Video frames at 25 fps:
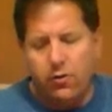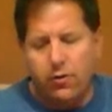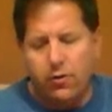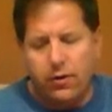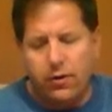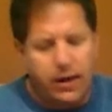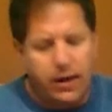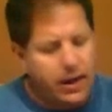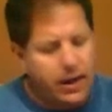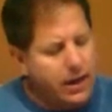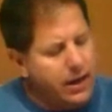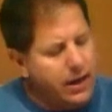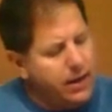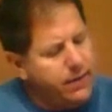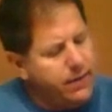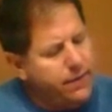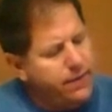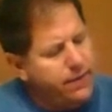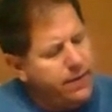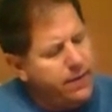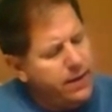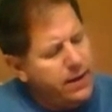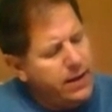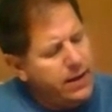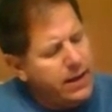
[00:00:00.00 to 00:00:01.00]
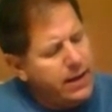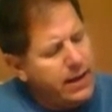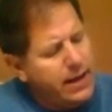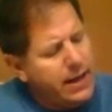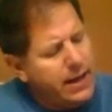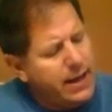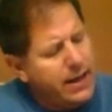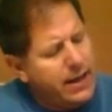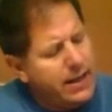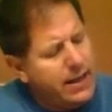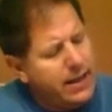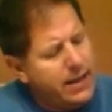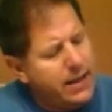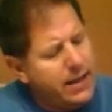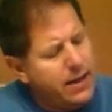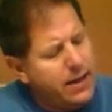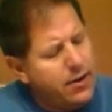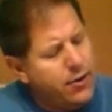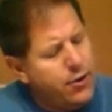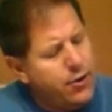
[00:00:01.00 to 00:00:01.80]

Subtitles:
or a knife and get in there.